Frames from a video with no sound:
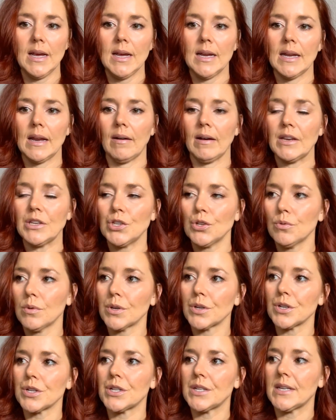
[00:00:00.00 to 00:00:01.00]
Now, I do
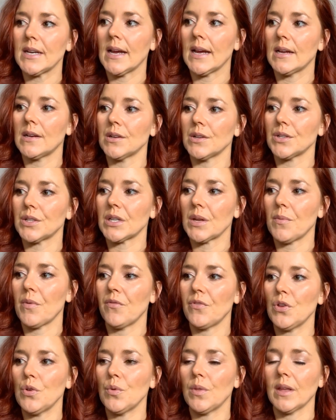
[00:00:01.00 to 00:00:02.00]
understand some of
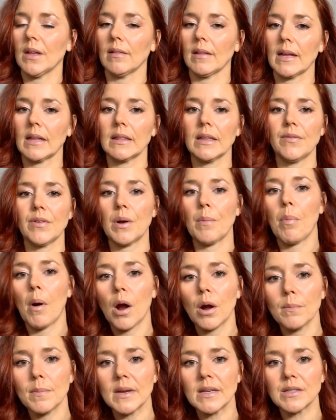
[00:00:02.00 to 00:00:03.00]
you that like live in
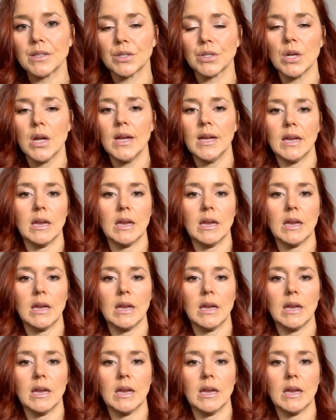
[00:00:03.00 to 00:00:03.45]
apartments,